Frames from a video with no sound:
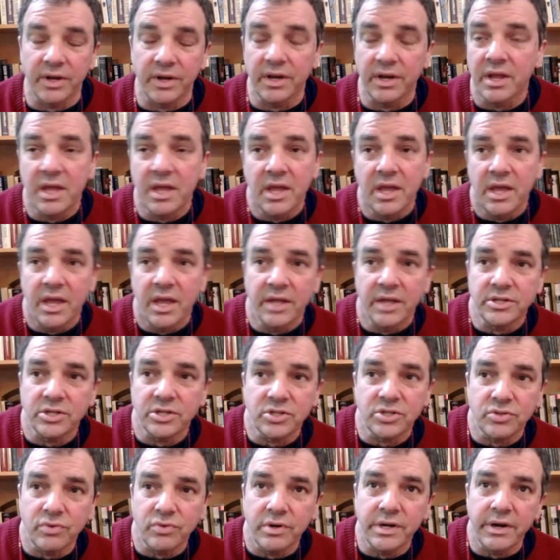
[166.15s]
And it's
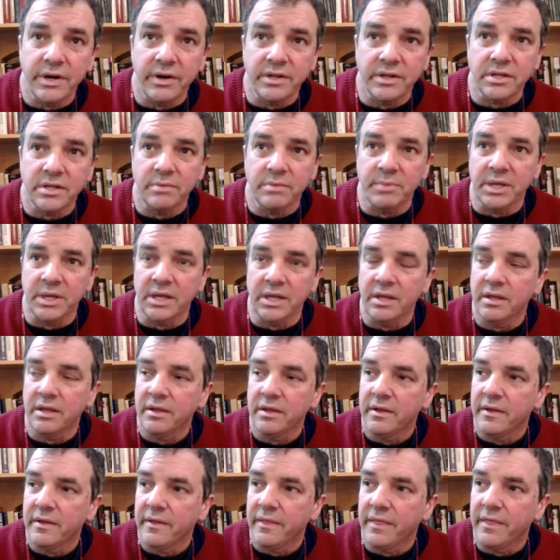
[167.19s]
extraordinary to me
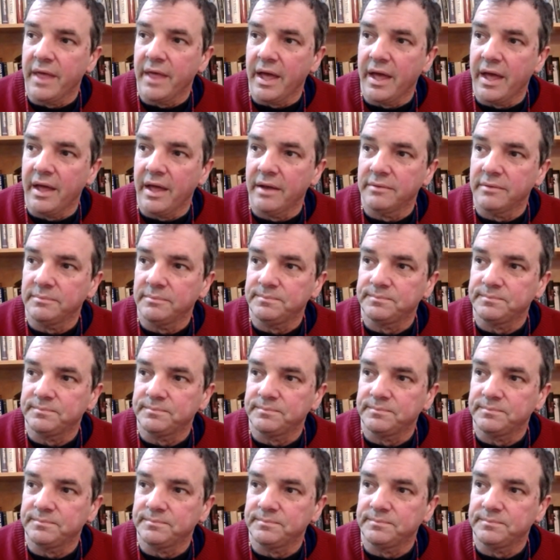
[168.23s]
that,